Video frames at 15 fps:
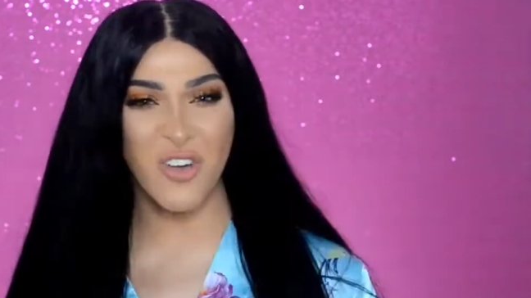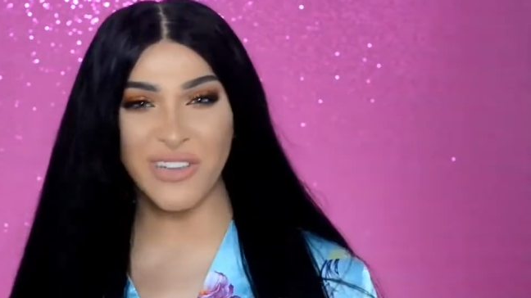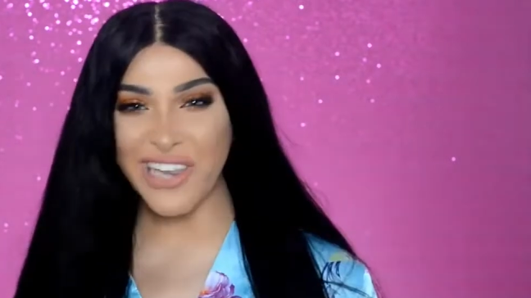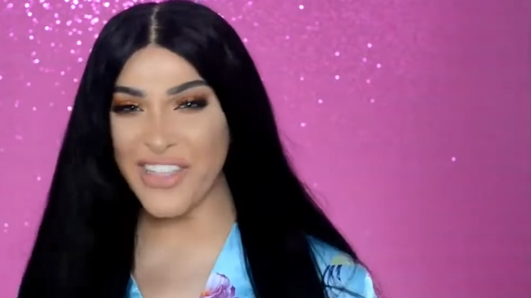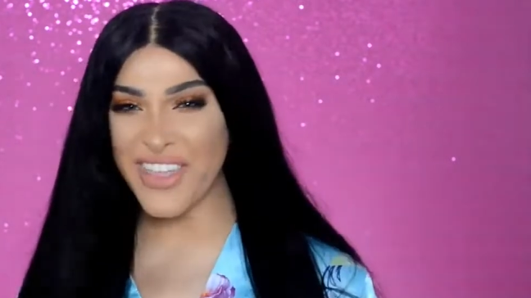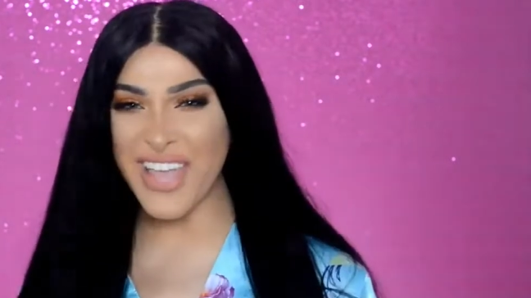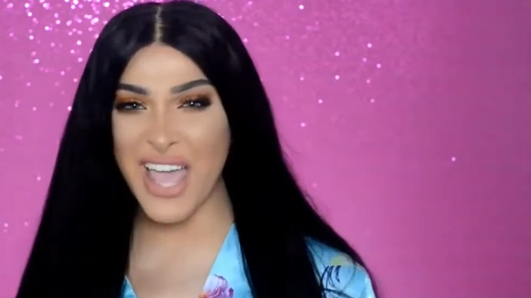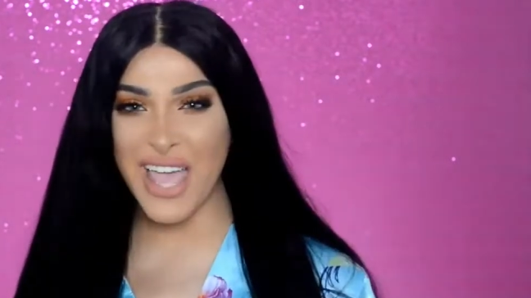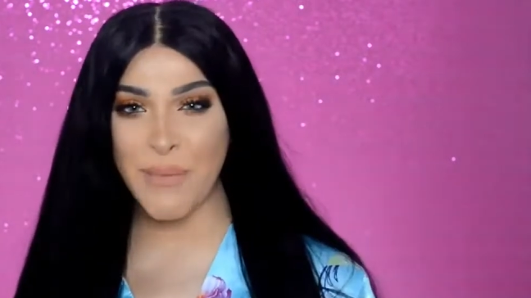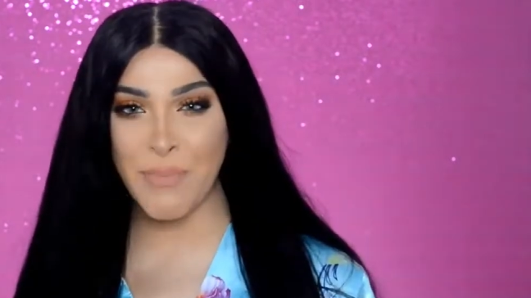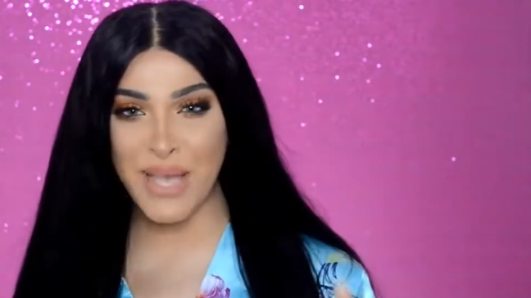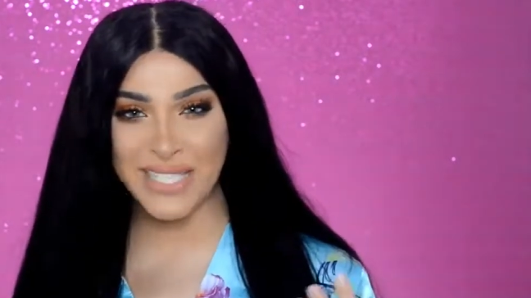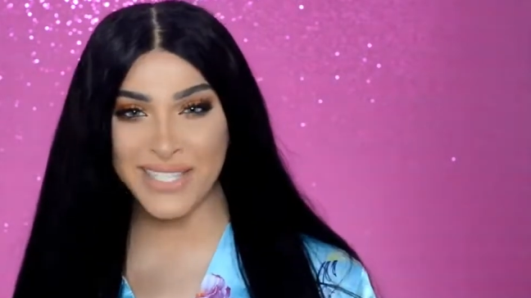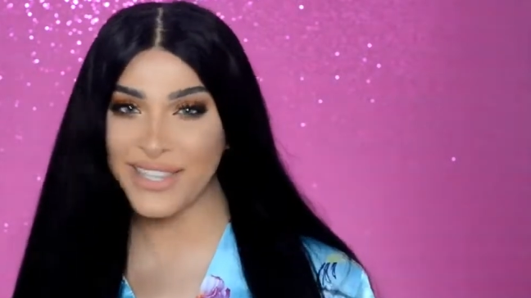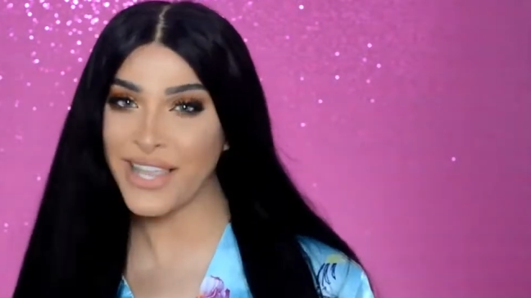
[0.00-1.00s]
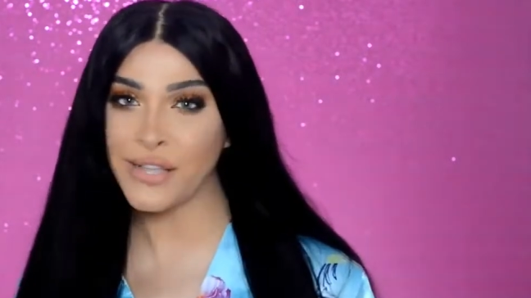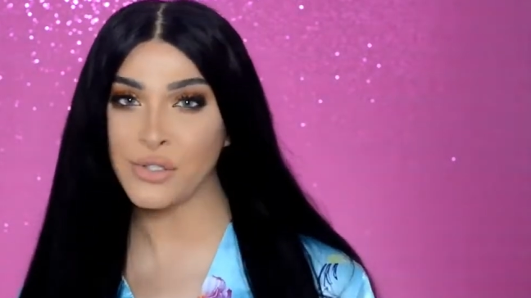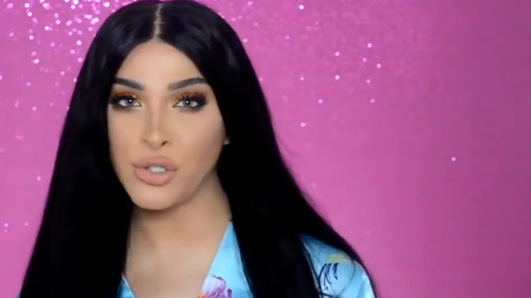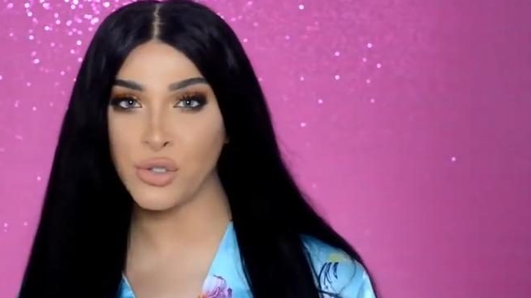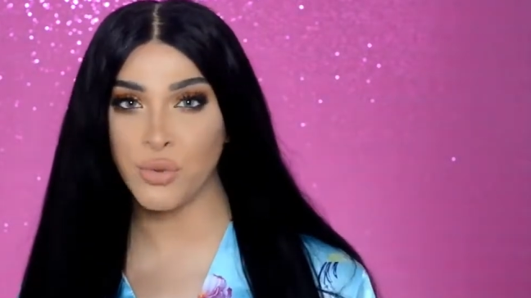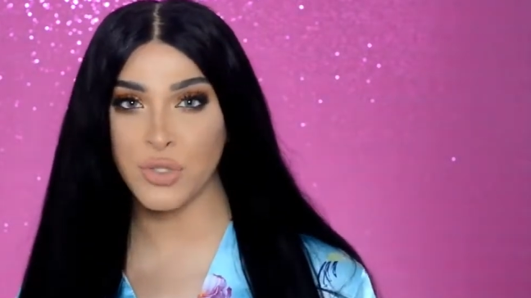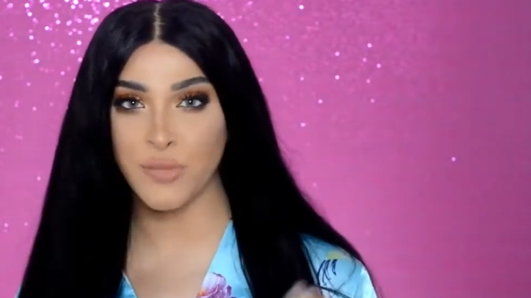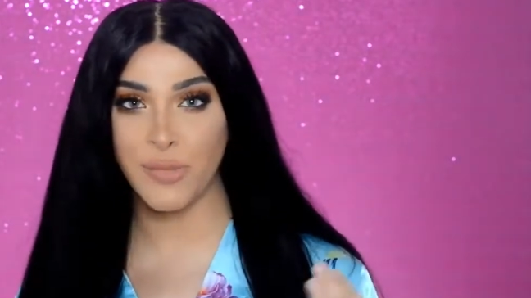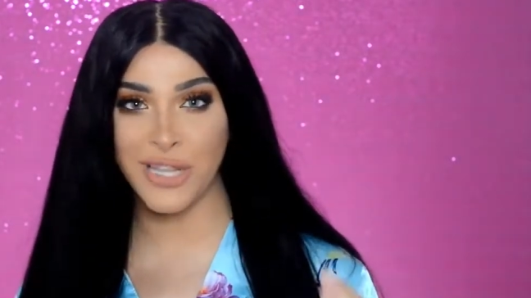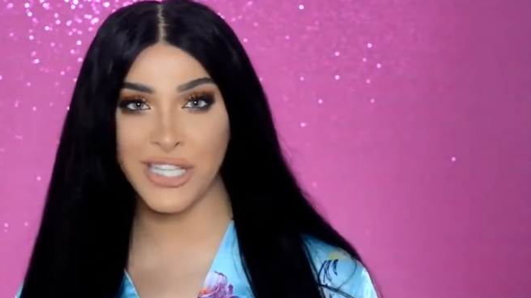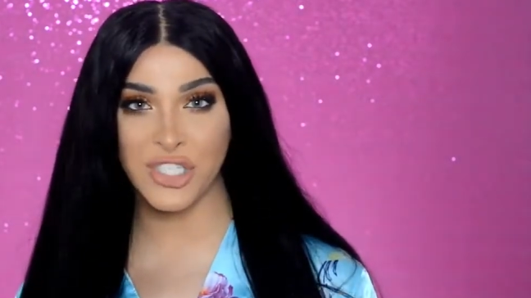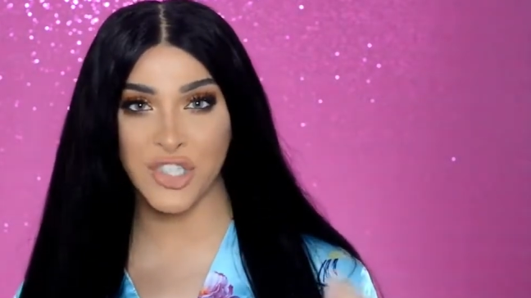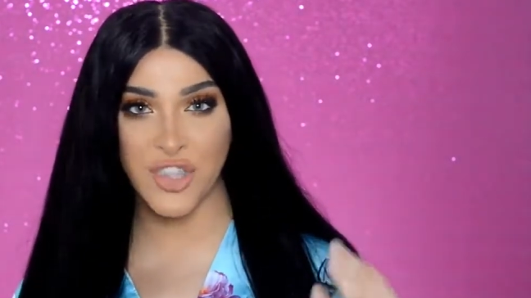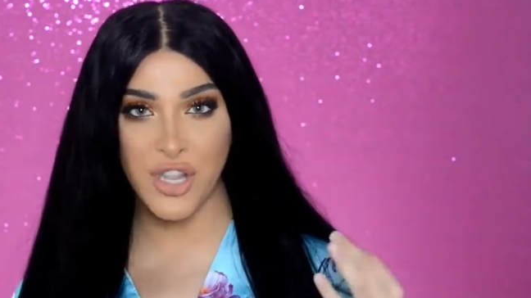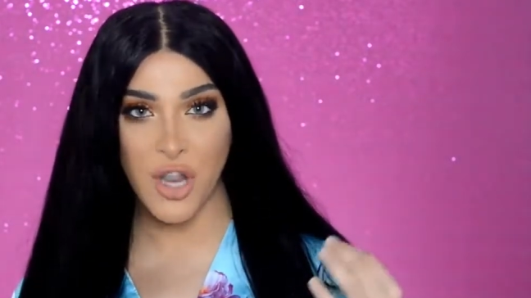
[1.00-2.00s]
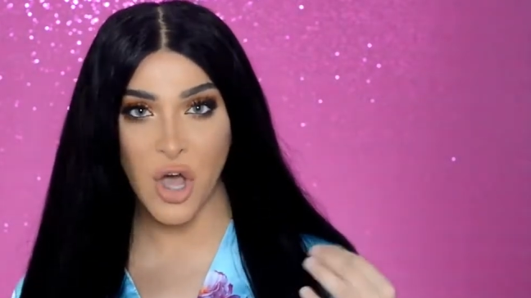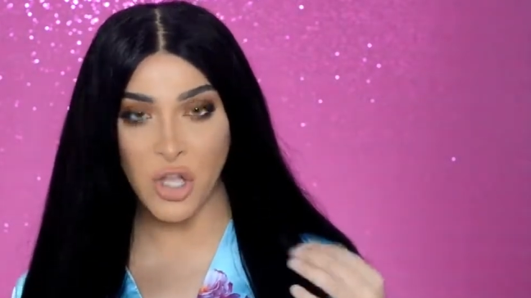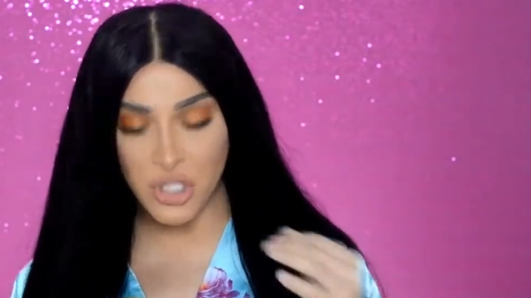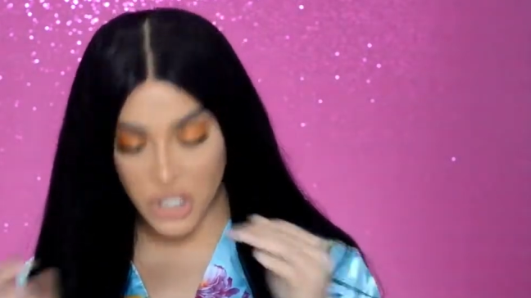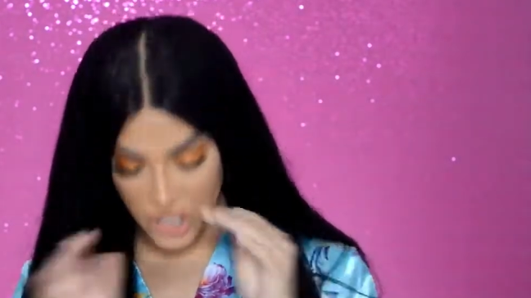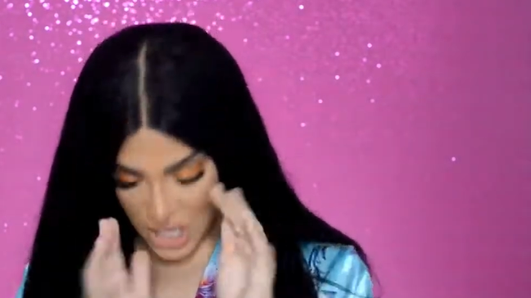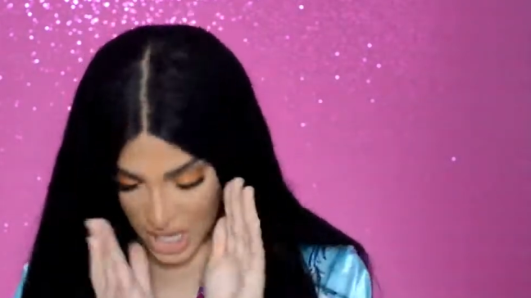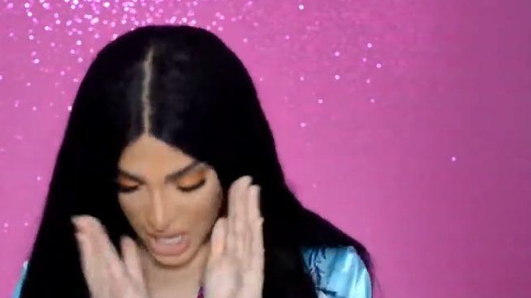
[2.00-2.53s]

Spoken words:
The only thing I basically had to do was bleach the knots,